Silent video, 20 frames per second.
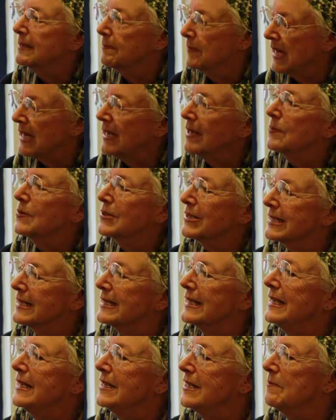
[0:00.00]
to be able to
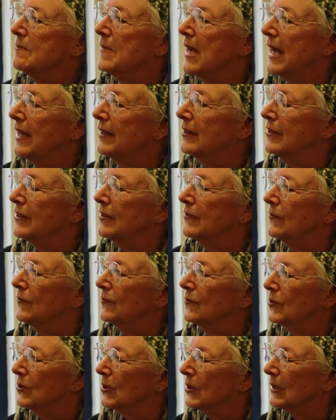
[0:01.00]
see the man in
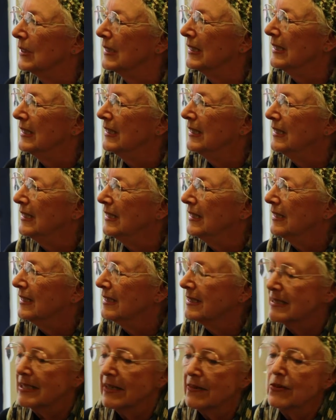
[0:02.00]
full.
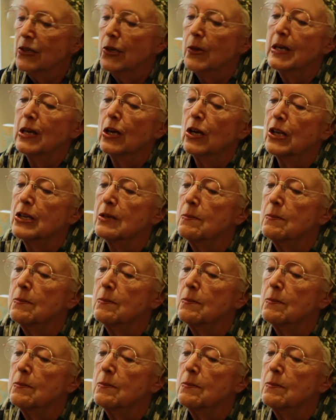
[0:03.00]
Instead of knowing a